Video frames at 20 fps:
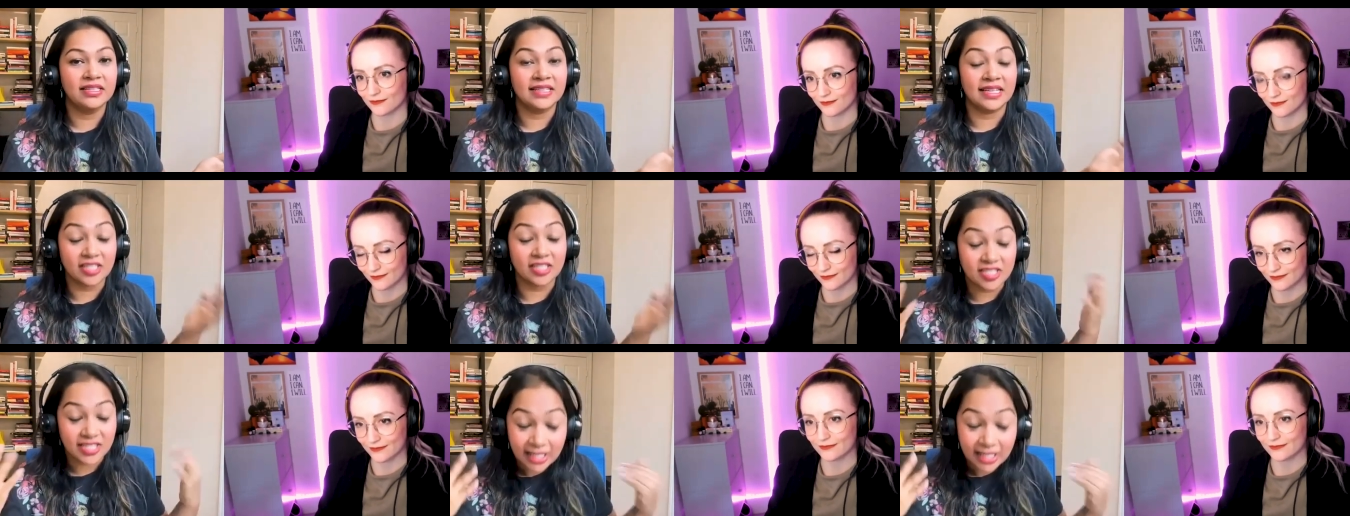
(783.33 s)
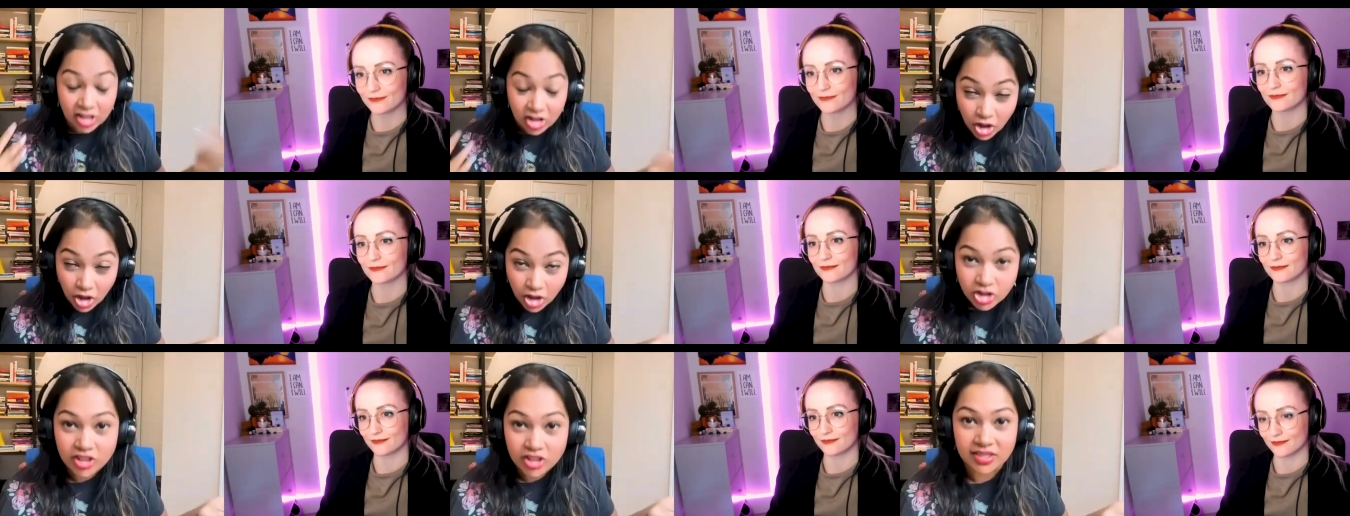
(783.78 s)
Speaker 1: that are
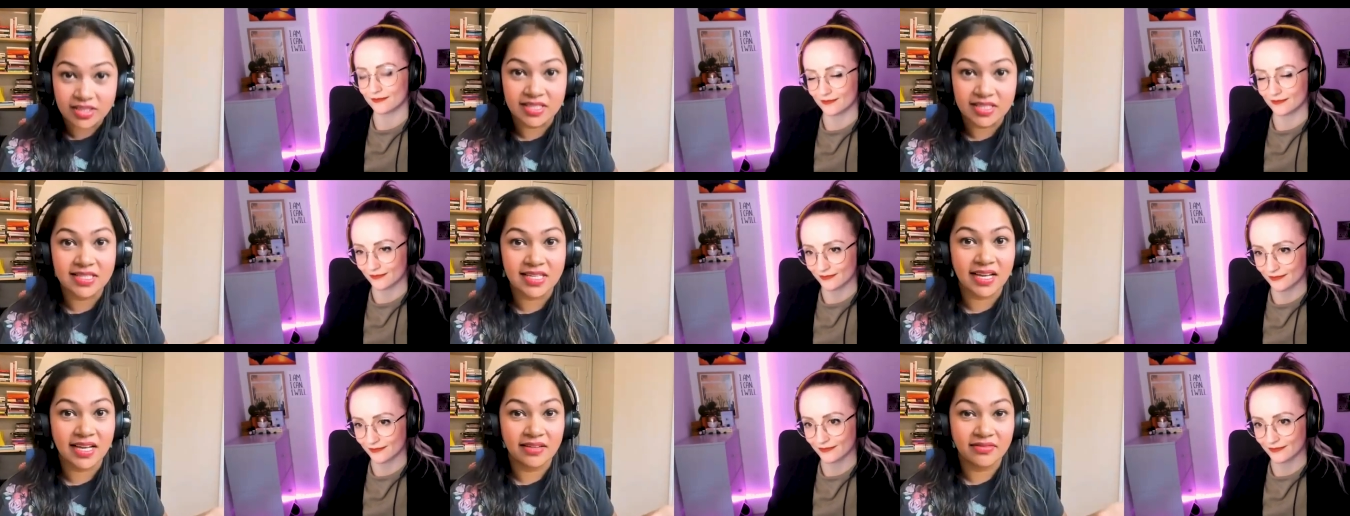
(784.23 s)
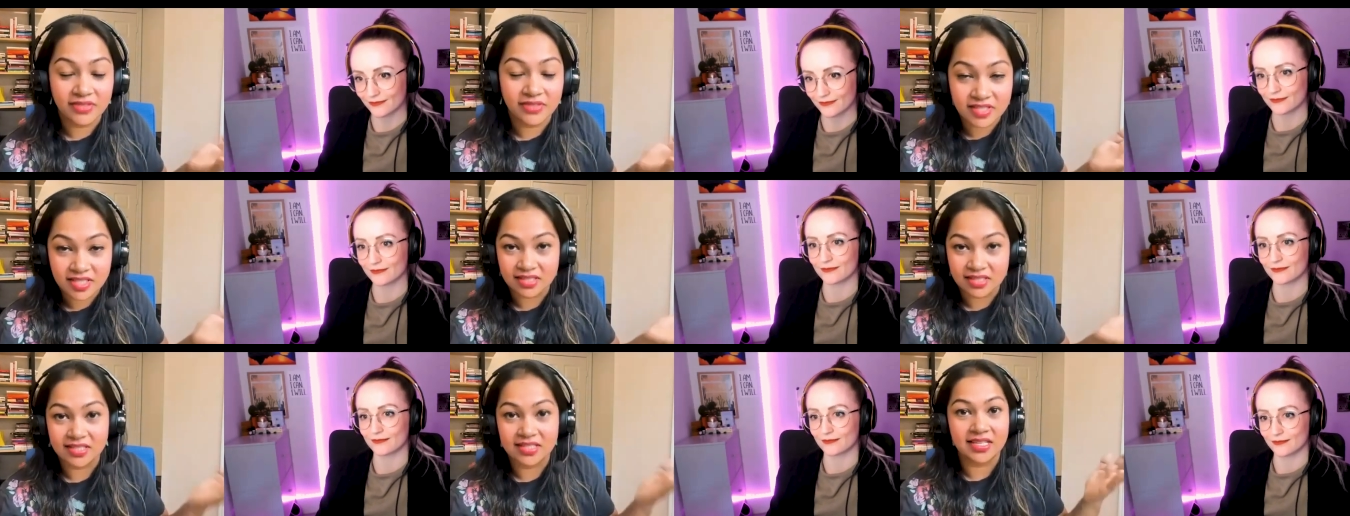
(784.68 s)
psychologically safe
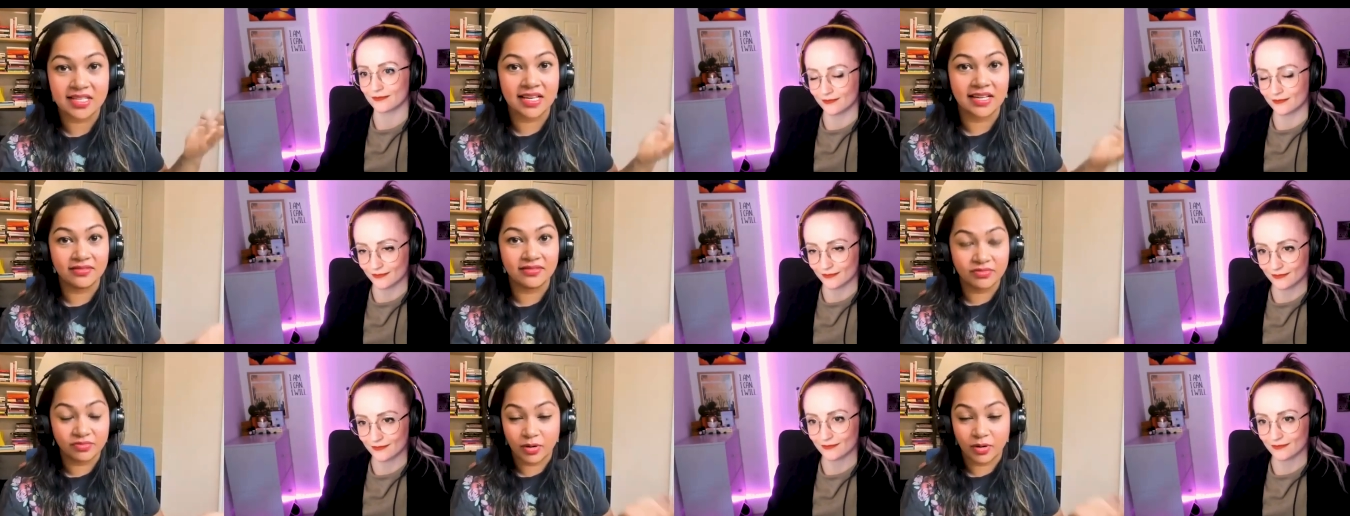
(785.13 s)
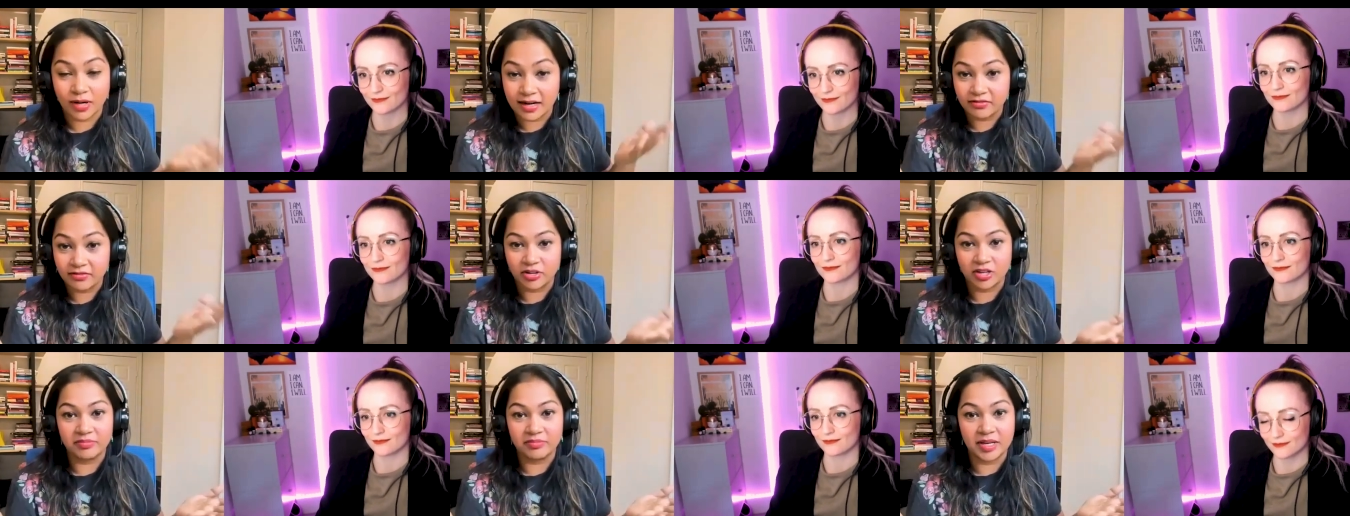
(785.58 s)
physically safe
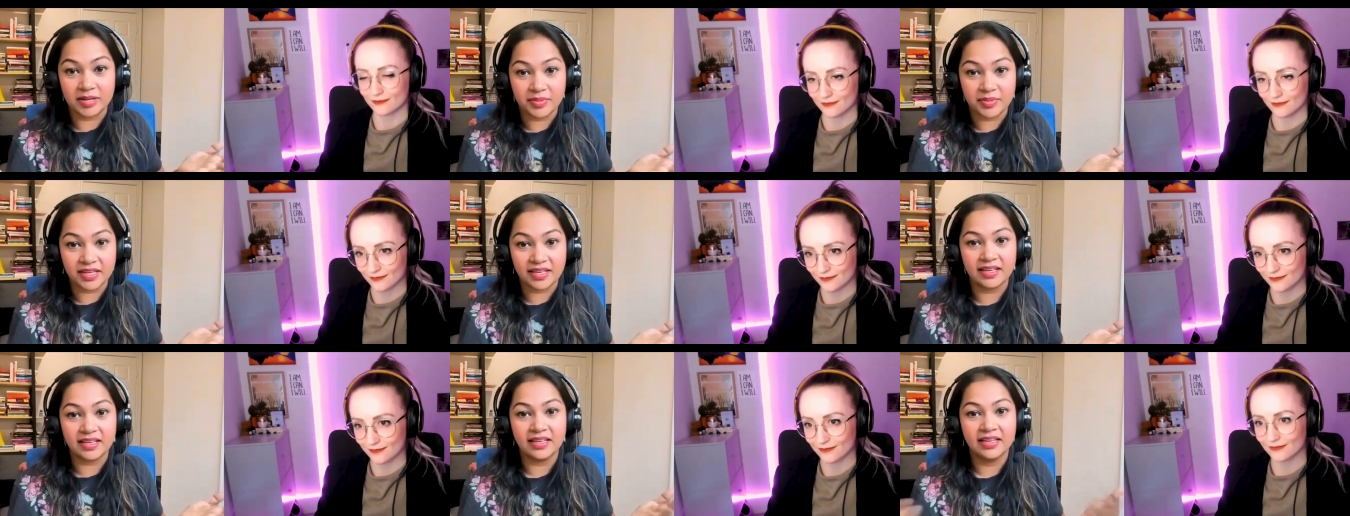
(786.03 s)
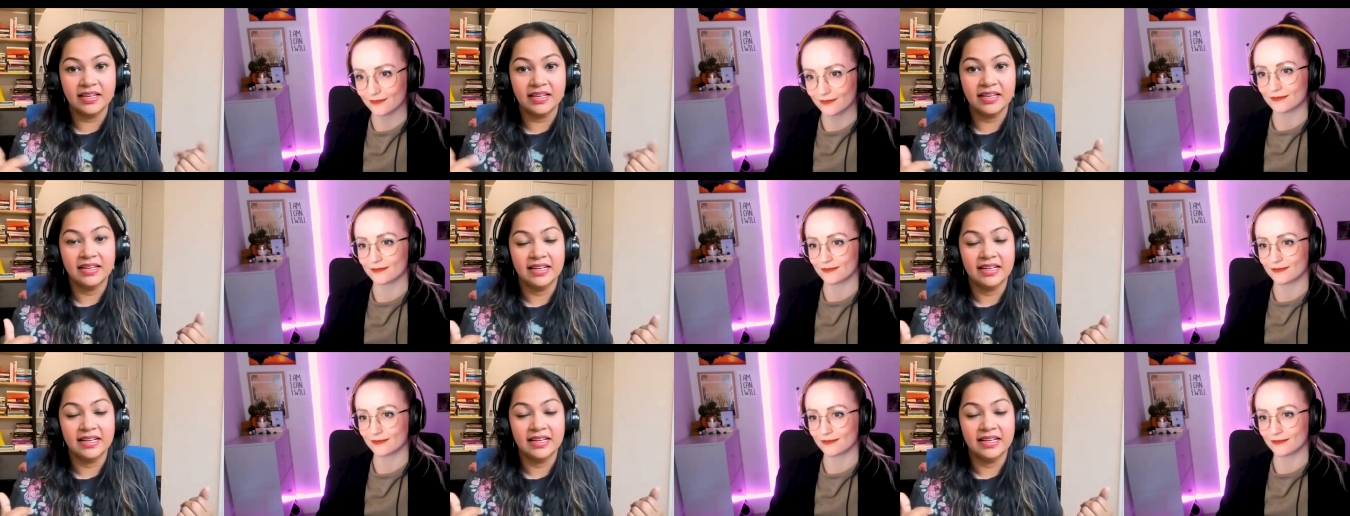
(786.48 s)
whatever it may be